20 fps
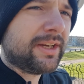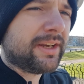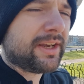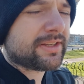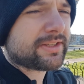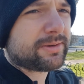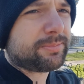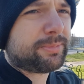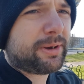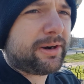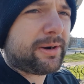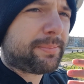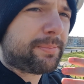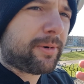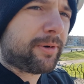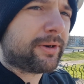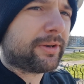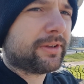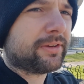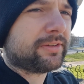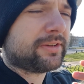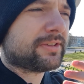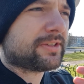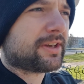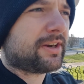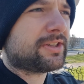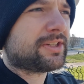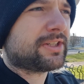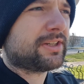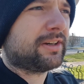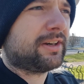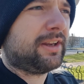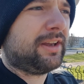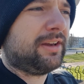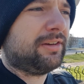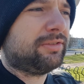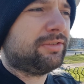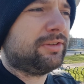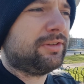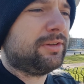It's a very pointless discussion
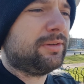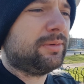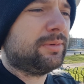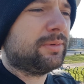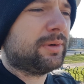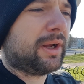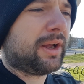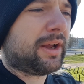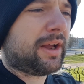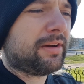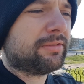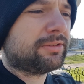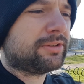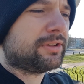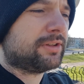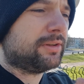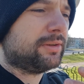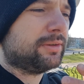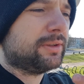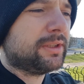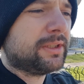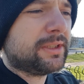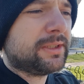if you have to